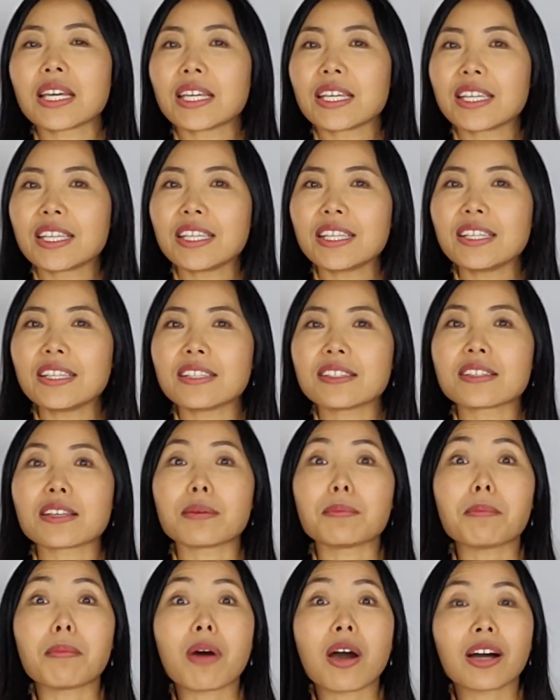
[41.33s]
he is
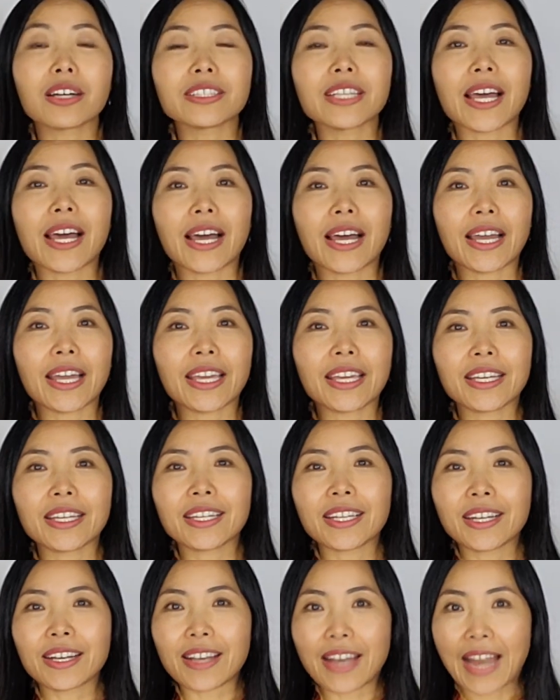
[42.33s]
a
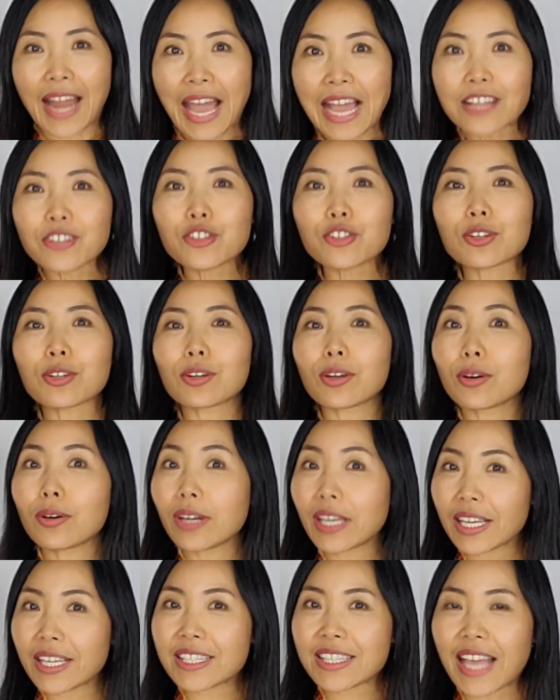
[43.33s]

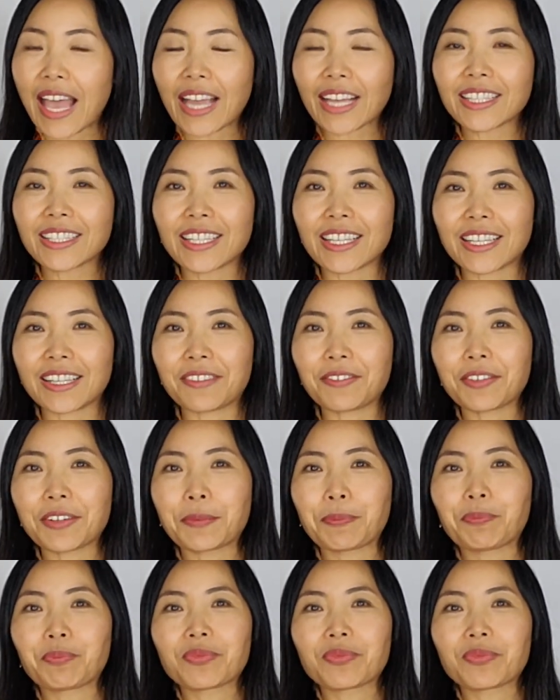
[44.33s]
multinational executive.